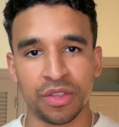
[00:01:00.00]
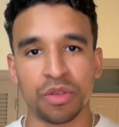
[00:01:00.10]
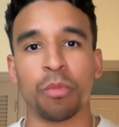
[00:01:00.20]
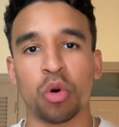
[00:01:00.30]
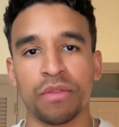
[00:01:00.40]

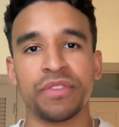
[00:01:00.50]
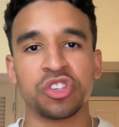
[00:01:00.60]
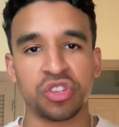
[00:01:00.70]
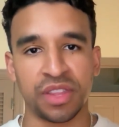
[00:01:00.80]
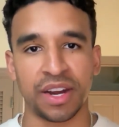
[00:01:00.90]
the more
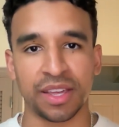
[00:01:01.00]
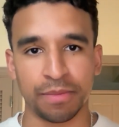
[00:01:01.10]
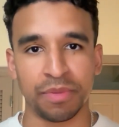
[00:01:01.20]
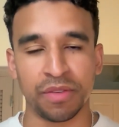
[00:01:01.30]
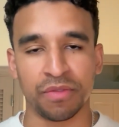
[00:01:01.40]
efficient that it
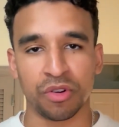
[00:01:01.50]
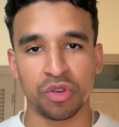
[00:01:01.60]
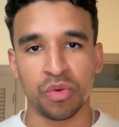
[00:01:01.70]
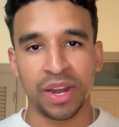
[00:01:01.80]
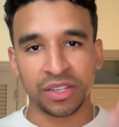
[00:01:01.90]
can be for
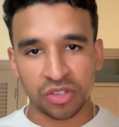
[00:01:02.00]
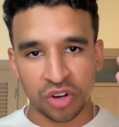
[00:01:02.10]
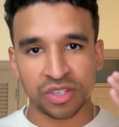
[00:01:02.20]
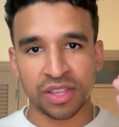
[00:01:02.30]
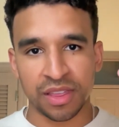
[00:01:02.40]
you, and it
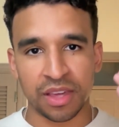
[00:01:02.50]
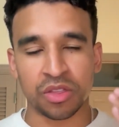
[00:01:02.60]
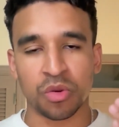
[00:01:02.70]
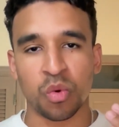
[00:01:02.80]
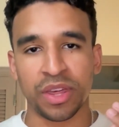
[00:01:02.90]
starts to think
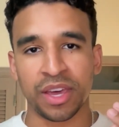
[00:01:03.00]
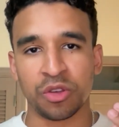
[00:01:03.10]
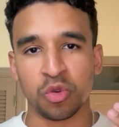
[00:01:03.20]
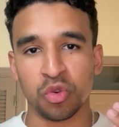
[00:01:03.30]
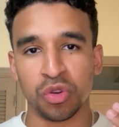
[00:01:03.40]
the way that
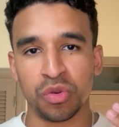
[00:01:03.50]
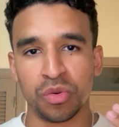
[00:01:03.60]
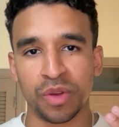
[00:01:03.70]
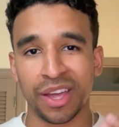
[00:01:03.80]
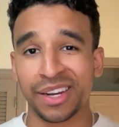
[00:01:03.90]
you do
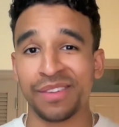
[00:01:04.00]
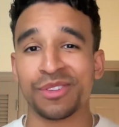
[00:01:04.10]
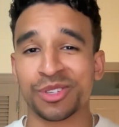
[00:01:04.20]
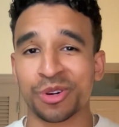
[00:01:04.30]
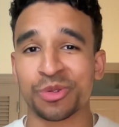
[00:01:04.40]
and even
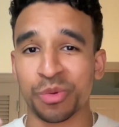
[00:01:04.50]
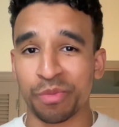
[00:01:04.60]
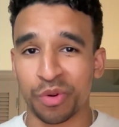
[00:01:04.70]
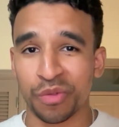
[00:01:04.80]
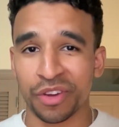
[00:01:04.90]
start to
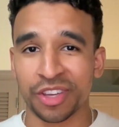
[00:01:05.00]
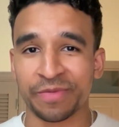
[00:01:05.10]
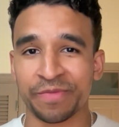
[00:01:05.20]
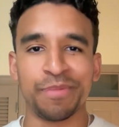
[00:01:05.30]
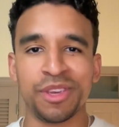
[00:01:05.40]
improve it.
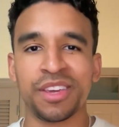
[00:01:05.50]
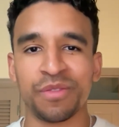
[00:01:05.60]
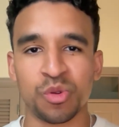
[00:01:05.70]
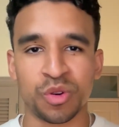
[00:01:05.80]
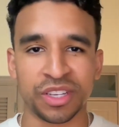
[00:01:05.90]
Let me give
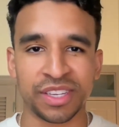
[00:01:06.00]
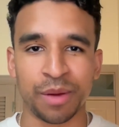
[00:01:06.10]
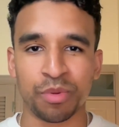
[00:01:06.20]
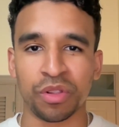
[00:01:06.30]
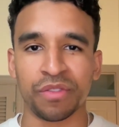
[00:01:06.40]
you an
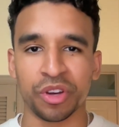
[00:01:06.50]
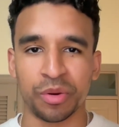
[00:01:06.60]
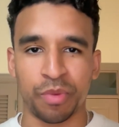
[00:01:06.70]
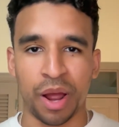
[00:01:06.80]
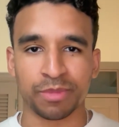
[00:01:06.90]
example of a
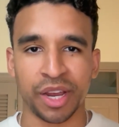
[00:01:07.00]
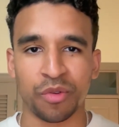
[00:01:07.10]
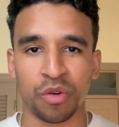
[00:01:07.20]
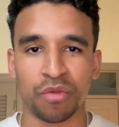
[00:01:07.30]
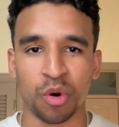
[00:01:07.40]
good prompt I
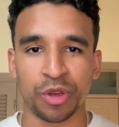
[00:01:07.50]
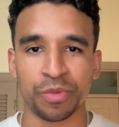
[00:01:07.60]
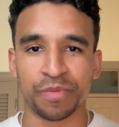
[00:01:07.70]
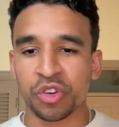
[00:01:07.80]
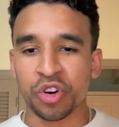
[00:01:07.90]
wrote for you.
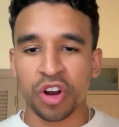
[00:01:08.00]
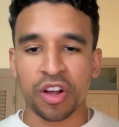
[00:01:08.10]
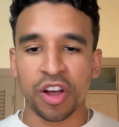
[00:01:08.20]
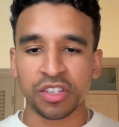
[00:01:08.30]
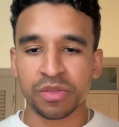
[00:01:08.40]
You're a
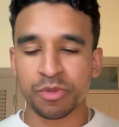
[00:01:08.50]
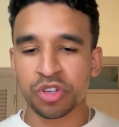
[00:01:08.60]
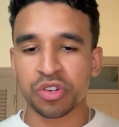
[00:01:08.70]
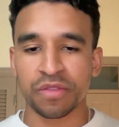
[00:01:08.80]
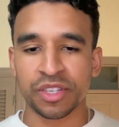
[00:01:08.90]
customer
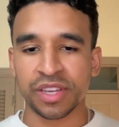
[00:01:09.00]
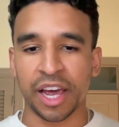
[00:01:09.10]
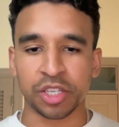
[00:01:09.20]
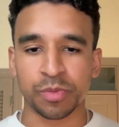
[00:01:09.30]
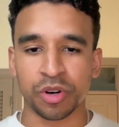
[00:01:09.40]
service
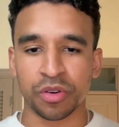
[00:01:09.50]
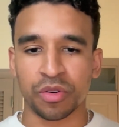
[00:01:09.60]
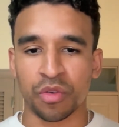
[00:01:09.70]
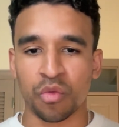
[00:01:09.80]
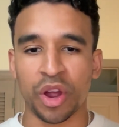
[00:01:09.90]
expert.
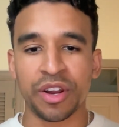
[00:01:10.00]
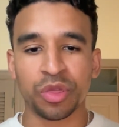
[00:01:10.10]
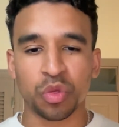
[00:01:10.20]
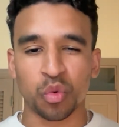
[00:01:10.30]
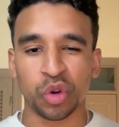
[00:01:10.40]
Write a
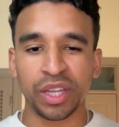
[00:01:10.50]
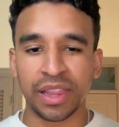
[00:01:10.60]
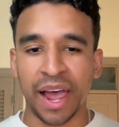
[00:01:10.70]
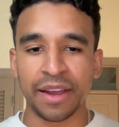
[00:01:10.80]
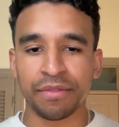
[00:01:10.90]

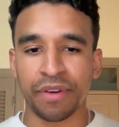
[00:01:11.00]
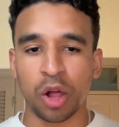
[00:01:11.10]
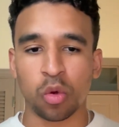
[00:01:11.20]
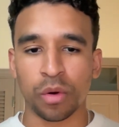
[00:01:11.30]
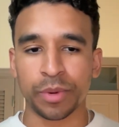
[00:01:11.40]
3-line
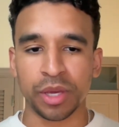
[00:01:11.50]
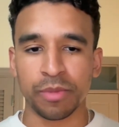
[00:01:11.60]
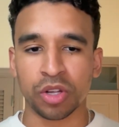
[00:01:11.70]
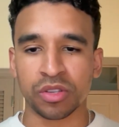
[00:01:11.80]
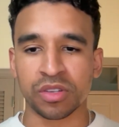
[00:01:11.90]
follow-up
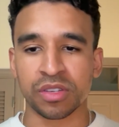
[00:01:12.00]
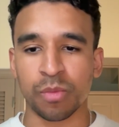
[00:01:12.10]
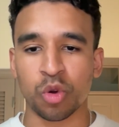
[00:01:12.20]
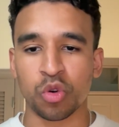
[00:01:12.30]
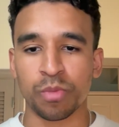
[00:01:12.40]
email to
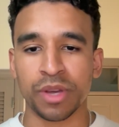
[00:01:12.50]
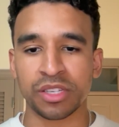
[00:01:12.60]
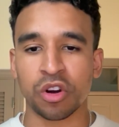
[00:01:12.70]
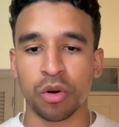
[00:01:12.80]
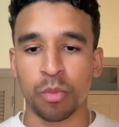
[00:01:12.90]
someone who
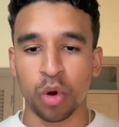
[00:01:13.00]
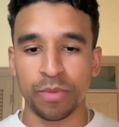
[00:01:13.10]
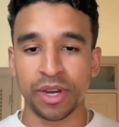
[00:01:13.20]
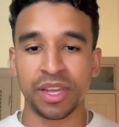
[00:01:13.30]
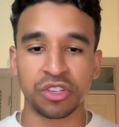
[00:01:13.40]
missed our
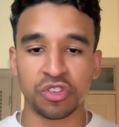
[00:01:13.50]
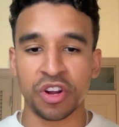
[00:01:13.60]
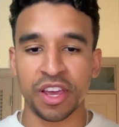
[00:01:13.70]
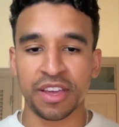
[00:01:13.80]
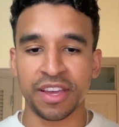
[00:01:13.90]
appointment
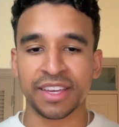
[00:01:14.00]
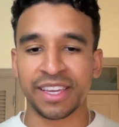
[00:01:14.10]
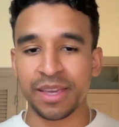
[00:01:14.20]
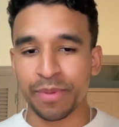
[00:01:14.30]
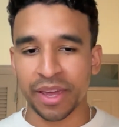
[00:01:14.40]
yesterday.
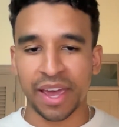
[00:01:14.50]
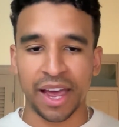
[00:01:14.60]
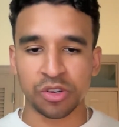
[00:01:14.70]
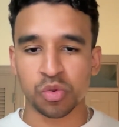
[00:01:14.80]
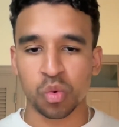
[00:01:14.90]
Keep it
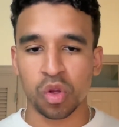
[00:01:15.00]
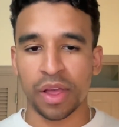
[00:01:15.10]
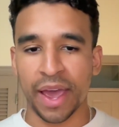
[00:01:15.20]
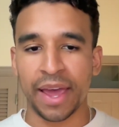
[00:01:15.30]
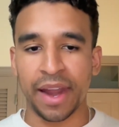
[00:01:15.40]

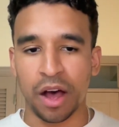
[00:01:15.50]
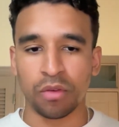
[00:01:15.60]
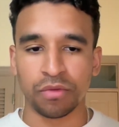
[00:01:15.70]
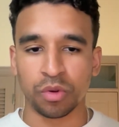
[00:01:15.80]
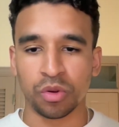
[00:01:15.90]
casual and
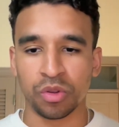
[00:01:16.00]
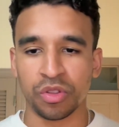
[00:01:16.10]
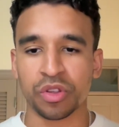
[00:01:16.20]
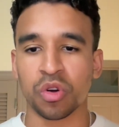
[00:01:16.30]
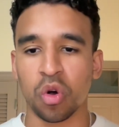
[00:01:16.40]
helpful.
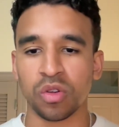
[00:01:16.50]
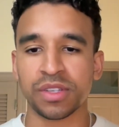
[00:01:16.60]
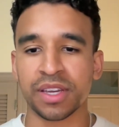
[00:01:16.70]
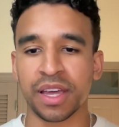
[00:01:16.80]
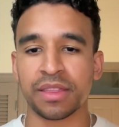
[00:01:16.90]
The goal is
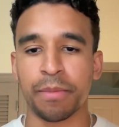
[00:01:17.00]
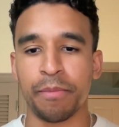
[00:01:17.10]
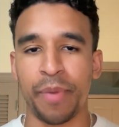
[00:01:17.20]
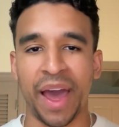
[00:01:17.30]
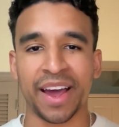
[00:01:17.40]
to get them
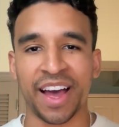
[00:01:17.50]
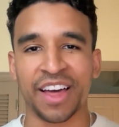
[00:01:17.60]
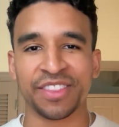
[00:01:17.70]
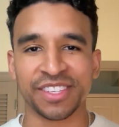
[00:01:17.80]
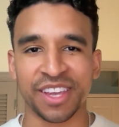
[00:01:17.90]
back
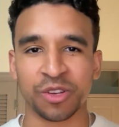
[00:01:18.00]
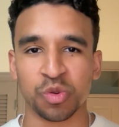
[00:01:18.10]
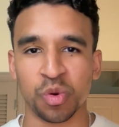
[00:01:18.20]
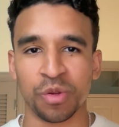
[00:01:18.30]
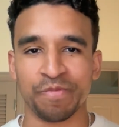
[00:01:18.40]
on the
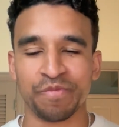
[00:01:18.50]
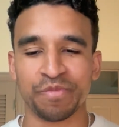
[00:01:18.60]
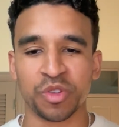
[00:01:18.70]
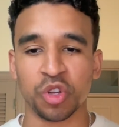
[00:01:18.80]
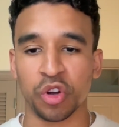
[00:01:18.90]
schedule.
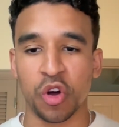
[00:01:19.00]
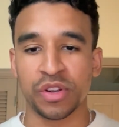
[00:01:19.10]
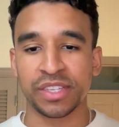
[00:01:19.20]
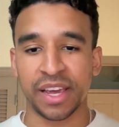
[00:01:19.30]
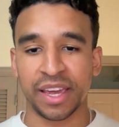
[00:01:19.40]
You'll
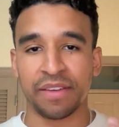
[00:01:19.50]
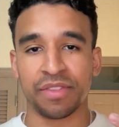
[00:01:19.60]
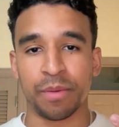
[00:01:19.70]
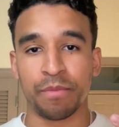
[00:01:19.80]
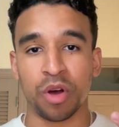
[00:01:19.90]
notice I gave
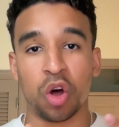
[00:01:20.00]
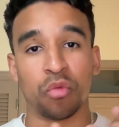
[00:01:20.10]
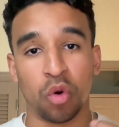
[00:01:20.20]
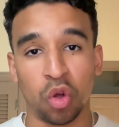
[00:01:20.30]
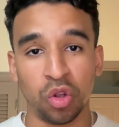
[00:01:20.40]
them a
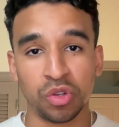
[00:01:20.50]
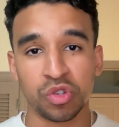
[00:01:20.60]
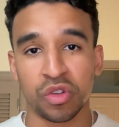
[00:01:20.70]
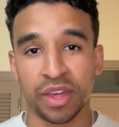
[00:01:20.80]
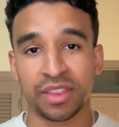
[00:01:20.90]
role
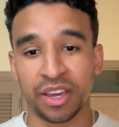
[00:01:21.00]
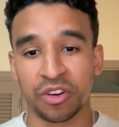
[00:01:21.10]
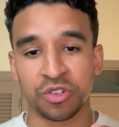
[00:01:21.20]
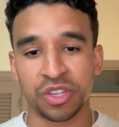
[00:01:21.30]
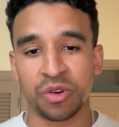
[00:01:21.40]
so that they
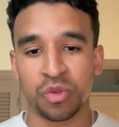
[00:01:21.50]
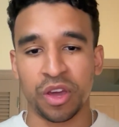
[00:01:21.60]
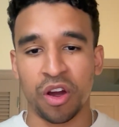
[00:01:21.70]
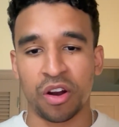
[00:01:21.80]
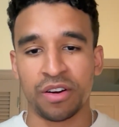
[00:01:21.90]
understand who
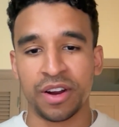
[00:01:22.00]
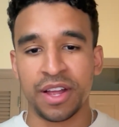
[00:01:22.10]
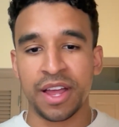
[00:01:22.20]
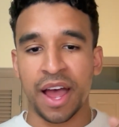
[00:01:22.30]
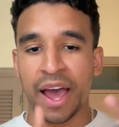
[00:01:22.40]
they are.
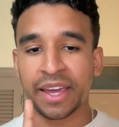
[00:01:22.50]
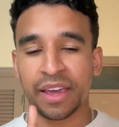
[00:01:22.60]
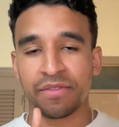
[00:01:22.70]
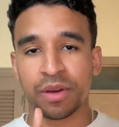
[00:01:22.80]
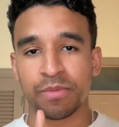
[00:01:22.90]
I
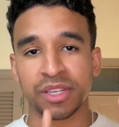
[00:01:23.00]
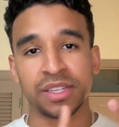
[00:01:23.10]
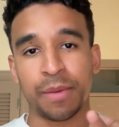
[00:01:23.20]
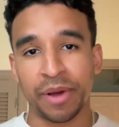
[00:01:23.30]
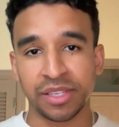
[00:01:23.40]
gave them the
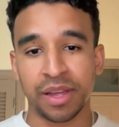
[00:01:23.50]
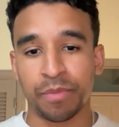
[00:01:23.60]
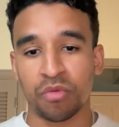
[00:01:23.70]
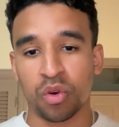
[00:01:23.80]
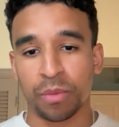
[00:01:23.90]

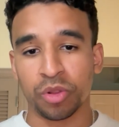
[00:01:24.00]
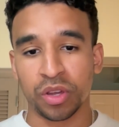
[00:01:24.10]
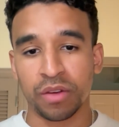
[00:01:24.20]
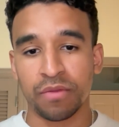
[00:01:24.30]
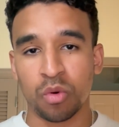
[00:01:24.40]
step-by-step of what I'm
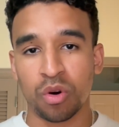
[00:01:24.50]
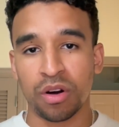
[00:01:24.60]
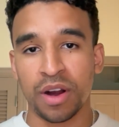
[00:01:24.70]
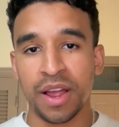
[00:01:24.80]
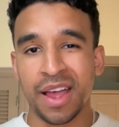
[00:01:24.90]
looking for.
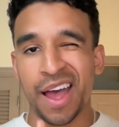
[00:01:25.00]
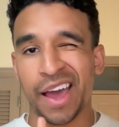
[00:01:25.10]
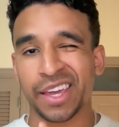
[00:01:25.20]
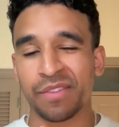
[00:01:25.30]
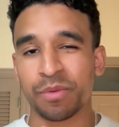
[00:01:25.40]

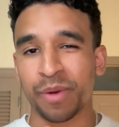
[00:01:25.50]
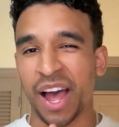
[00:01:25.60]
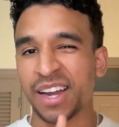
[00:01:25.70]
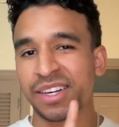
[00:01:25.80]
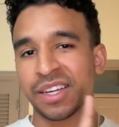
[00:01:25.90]
I gave them
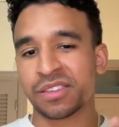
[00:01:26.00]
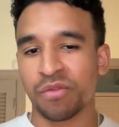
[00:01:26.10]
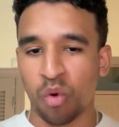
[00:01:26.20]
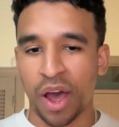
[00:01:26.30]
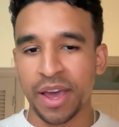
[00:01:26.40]
context of
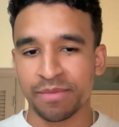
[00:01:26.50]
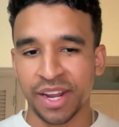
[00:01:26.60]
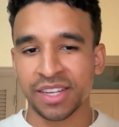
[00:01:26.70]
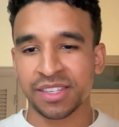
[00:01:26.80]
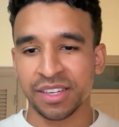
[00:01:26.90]
why I'm
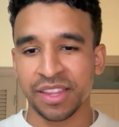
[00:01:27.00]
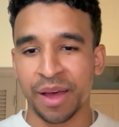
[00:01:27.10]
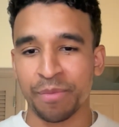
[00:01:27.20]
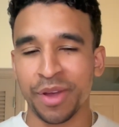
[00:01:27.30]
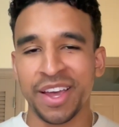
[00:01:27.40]
texting
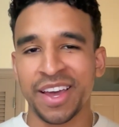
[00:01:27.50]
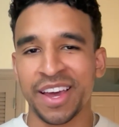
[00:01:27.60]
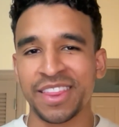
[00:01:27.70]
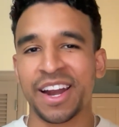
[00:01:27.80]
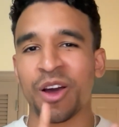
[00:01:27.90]
them.
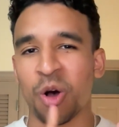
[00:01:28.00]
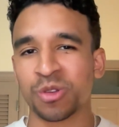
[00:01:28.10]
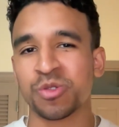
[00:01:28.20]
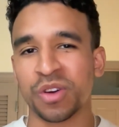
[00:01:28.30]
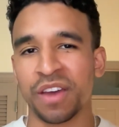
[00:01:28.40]
And then I
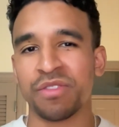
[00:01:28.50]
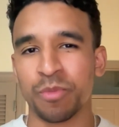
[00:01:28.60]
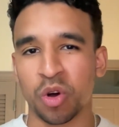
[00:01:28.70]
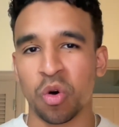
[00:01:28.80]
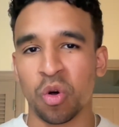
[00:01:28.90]
also gave them
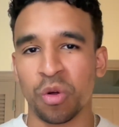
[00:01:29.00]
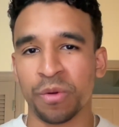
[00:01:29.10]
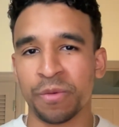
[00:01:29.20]
a goal.